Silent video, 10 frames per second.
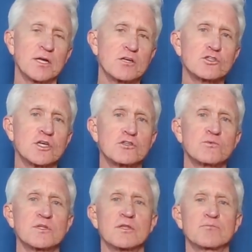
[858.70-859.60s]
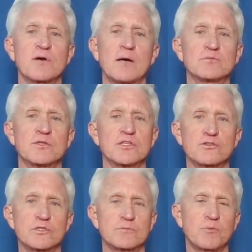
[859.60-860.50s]
But here's, here's one of the problems,
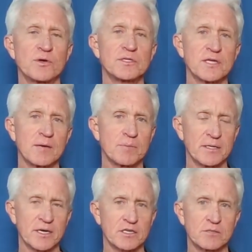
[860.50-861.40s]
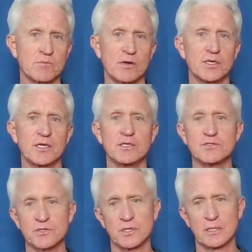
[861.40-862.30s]
and this was pointed out by Dr. Marty
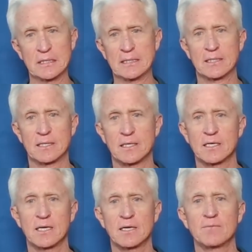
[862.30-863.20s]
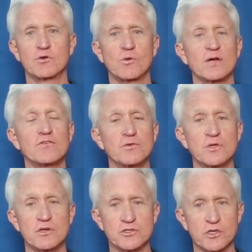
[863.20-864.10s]
Hinz uh, uh, quite a
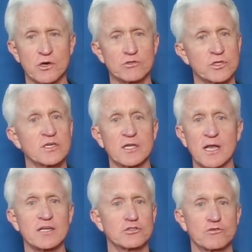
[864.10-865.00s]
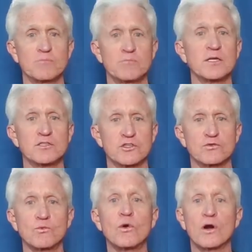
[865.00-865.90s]
few years ago. He's done a lot of
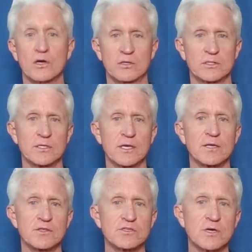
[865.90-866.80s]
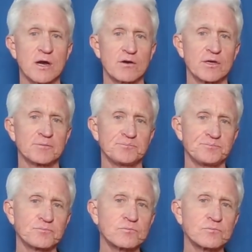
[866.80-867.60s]
tremendous work in, in this area.